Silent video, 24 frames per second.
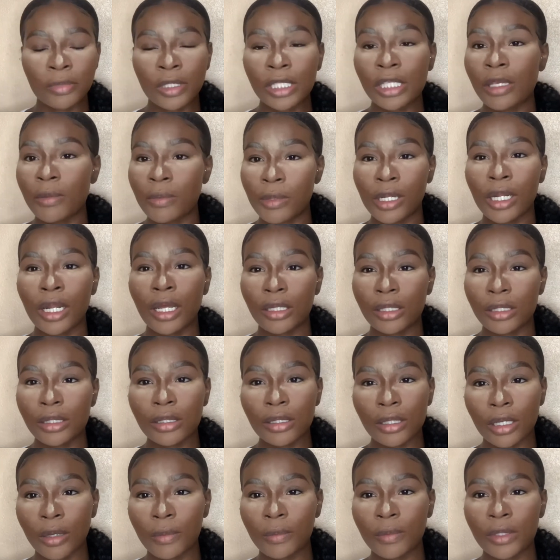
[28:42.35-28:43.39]
Skipping that
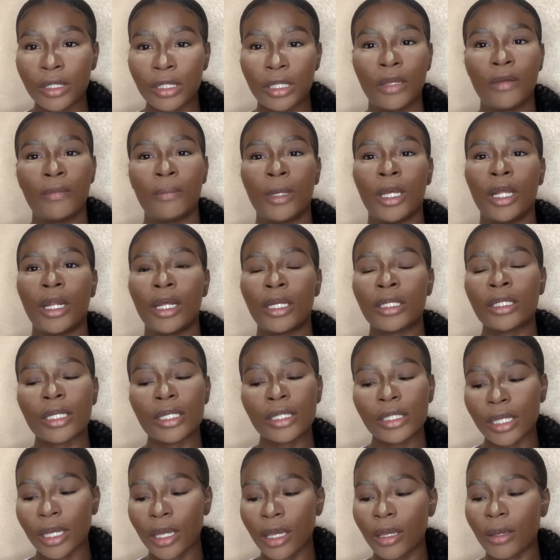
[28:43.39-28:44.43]
step saved me a lot of
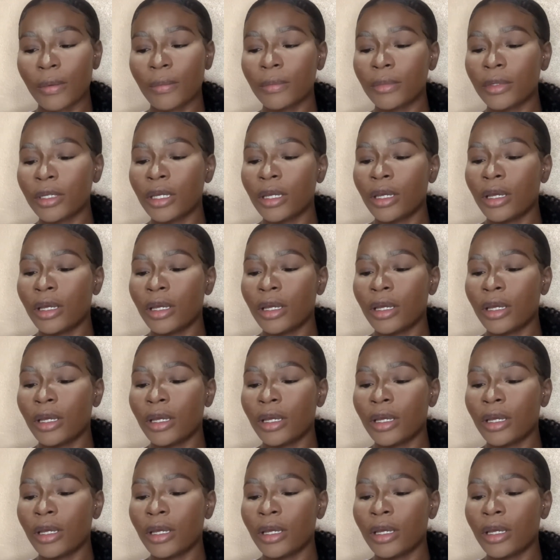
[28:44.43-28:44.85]
time,